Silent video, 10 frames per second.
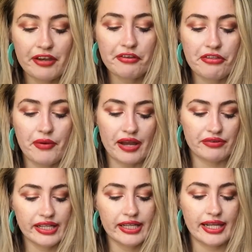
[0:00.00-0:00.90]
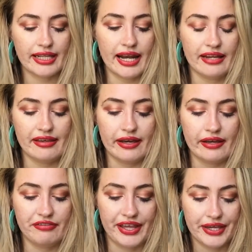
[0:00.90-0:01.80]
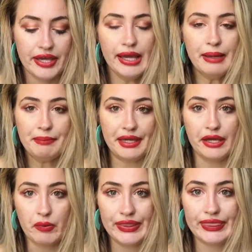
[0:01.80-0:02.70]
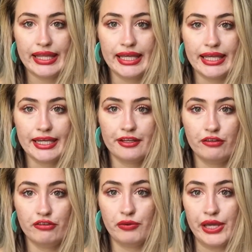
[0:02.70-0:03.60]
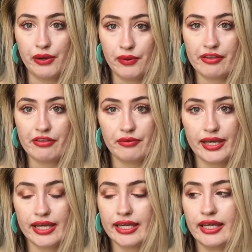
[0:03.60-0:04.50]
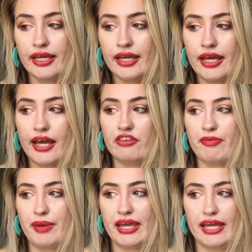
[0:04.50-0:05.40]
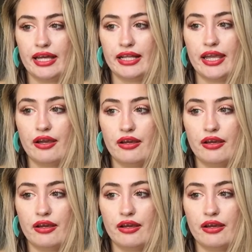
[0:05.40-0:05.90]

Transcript: So I really like that idea of like picking one thing and doing it once a week, and just picking like,